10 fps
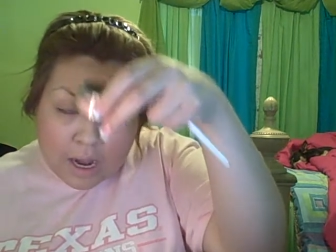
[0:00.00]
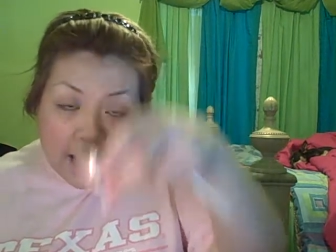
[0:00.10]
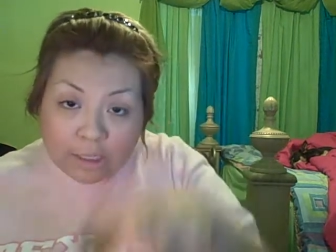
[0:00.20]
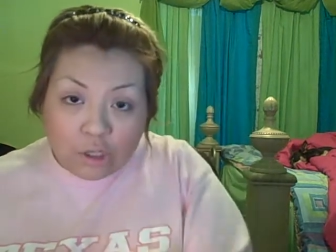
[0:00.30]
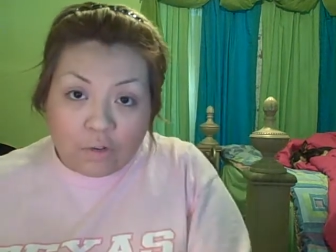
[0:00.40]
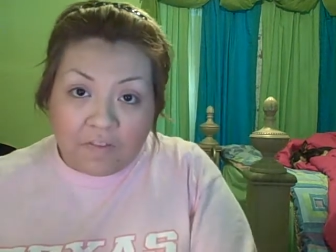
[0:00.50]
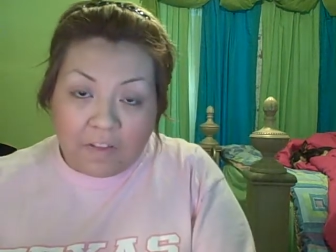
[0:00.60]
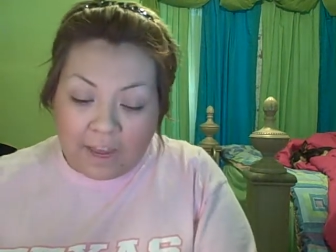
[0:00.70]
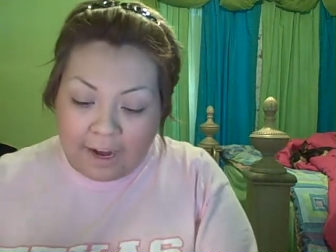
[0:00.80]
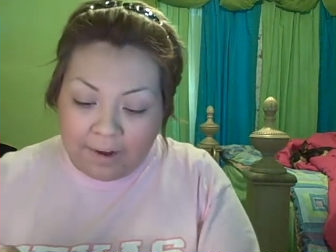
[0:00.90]
Natural
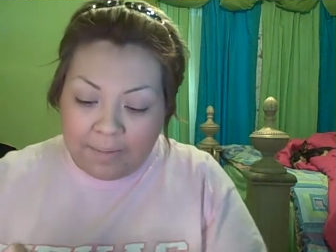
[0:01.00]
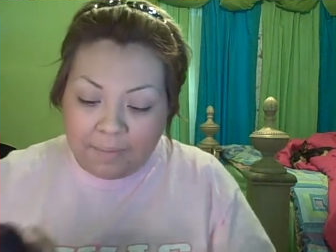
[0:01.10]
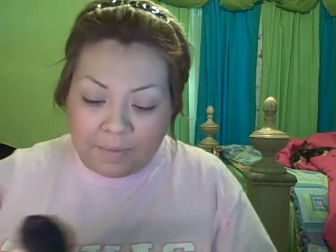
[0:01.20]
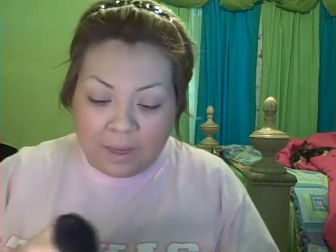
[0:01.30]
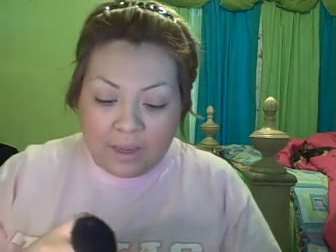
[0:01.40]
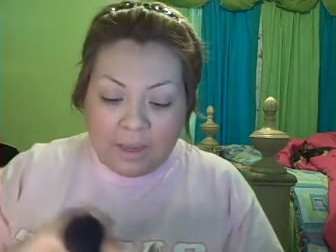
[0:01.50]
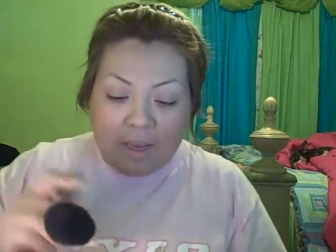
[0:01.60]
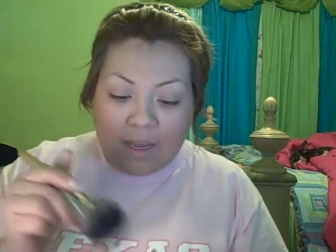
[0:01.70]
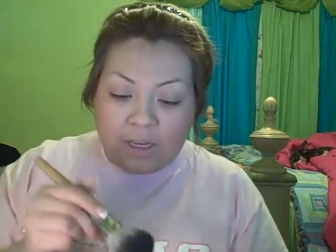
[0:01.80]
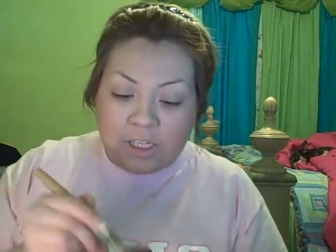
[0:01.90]
Flare,
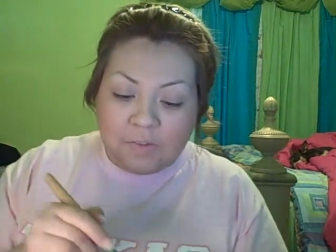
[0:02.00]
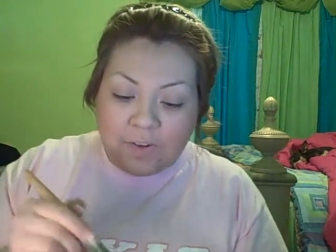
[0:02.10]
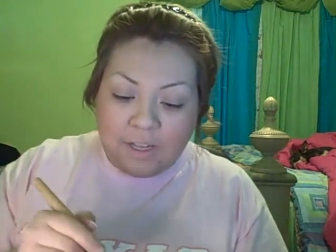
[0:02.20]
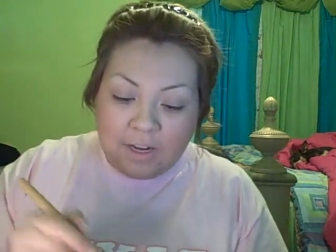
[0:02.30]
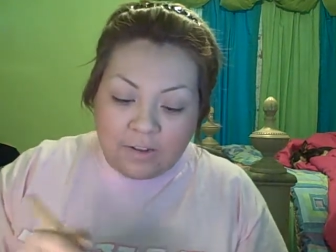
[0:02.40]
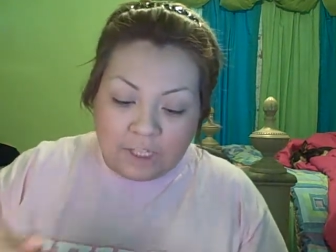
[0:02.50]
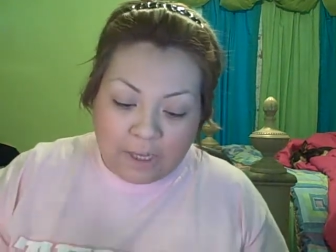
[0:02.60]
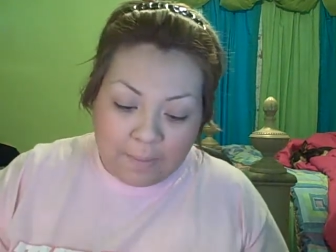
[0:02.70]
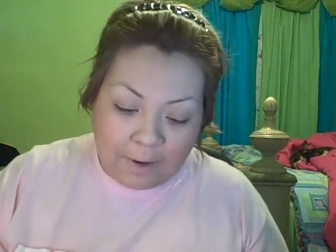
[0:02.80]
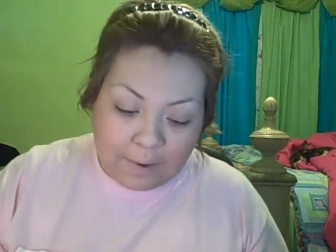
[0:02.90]
and just for a little
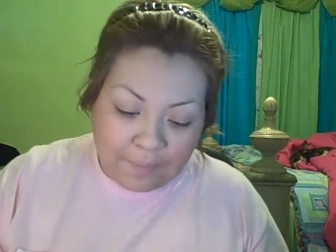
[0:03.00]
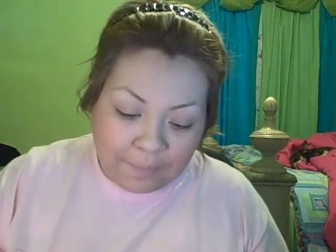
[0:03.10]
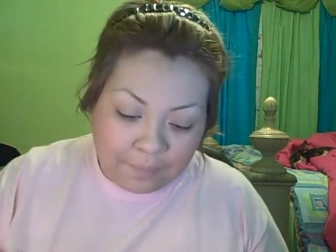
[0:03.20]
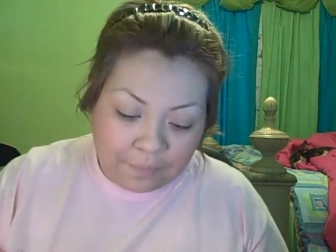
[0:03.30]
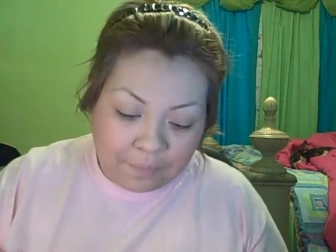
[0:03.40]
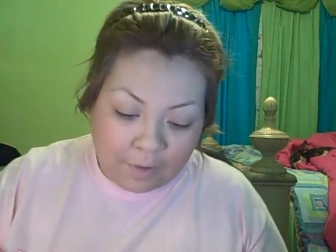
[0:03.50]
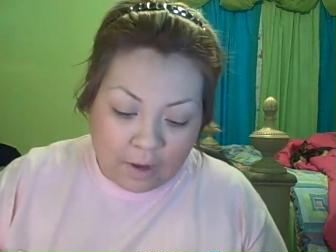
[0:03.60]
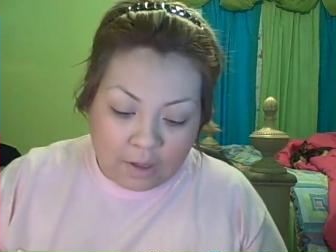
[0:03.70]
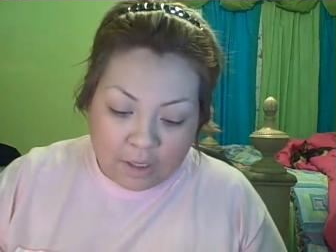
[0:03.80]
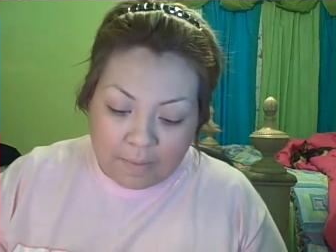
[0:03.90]
shimmer
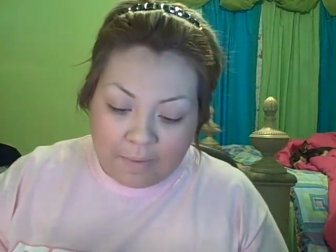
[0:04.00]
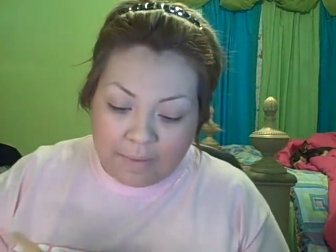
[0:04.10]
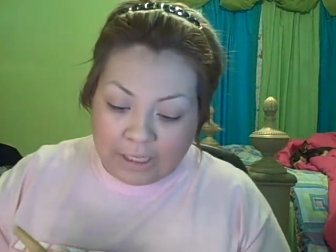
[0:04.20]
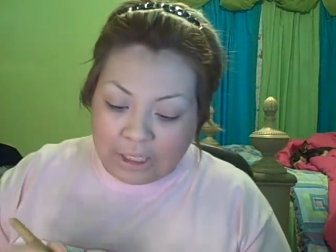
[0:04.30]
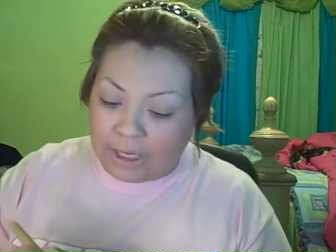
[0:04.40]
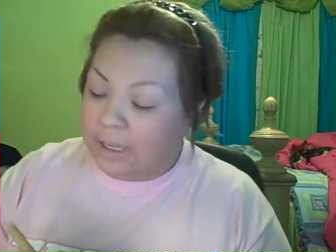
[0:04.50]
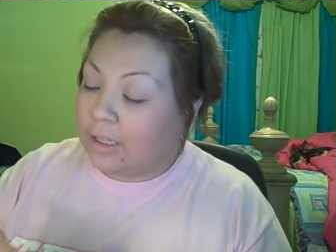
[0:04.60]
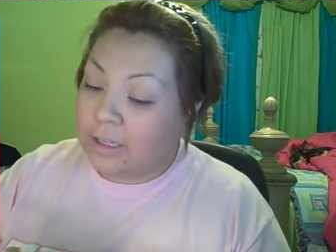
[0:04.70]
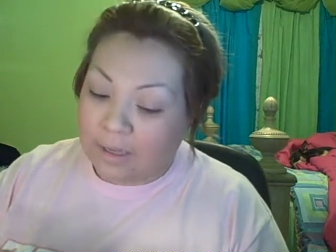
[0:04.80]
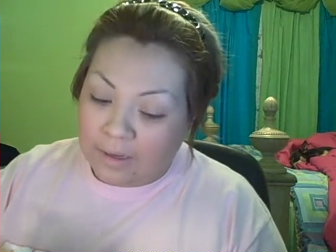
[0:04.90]
on top of my
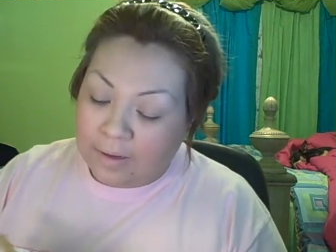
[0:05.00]
cheeks,